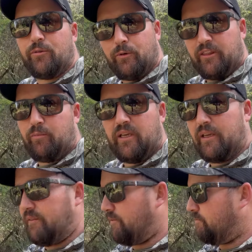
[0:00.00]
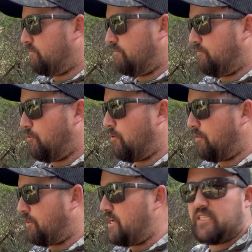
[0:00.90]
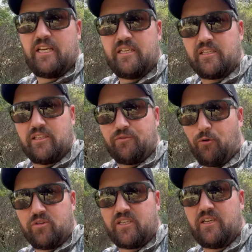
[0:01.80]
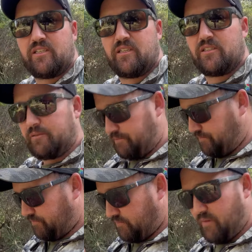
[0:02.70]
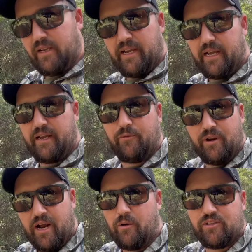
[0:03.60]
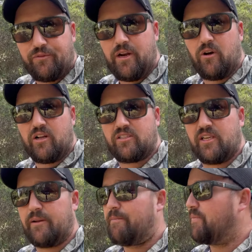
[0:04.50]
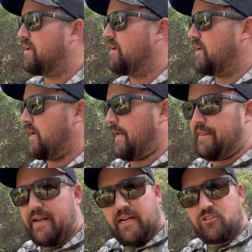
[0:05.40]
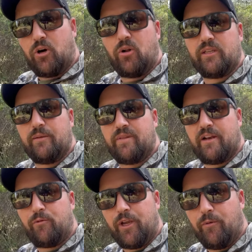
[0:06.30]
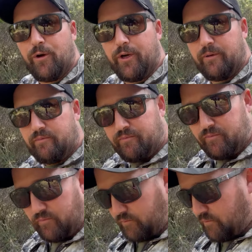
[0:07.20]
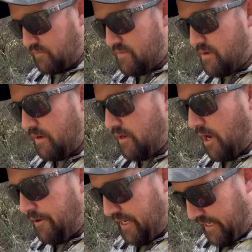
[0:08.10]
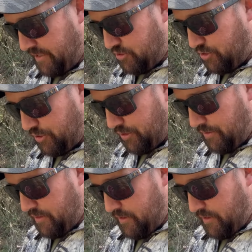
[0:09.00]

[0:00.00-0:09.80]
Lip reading: with me for 4 seasons when I was freelancing. And then I told him that we were going into